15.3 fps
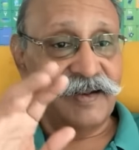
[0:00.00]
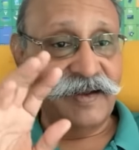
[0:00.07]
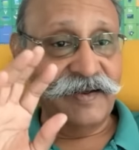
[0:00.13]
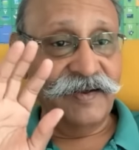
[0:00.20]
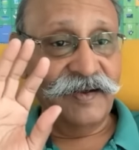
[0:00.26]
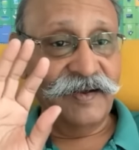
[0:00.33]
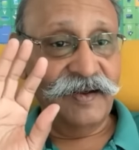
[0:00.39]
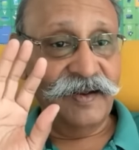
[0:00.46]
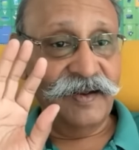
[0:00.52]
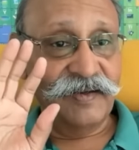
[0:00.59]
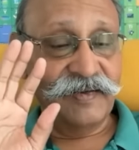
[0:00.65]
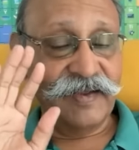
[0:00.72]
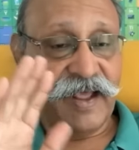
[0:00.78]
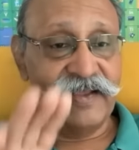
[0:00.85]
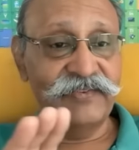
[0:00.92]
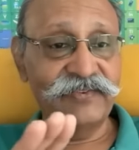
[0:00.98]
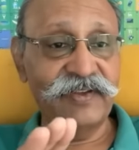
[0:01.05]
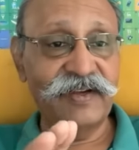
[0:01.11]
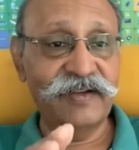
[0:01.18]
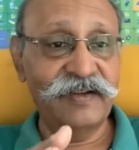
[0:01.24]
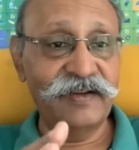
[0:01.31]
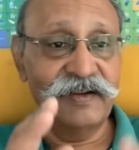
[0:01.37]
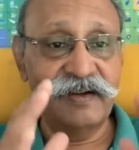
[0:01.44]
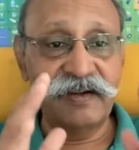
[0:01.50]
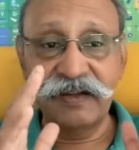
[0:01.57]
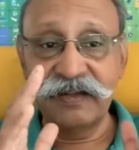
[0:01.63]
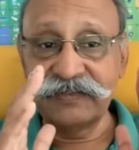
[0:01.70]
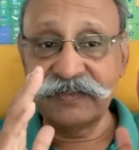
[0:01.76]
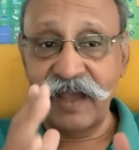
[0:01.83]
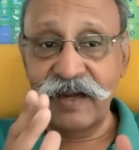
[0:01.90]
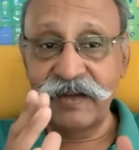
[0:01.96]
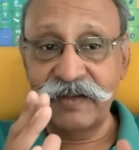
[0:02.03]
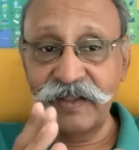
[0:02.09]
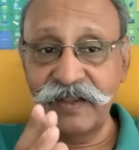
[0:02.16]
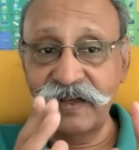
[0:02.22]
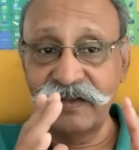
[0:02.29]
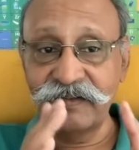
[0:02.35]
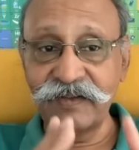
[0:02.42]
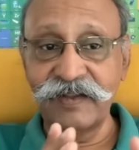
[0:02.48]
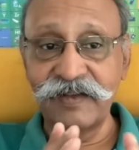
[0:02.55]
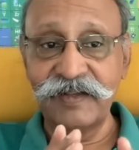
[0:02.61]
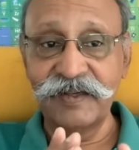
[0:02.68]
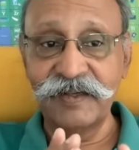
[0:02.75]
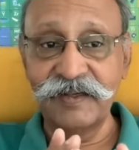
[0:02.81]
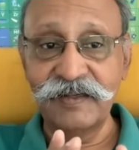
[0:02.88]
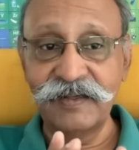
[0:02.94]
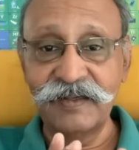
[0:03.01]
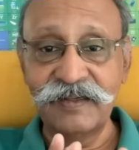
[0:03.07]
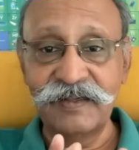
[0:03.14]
and dissected his articles earlier.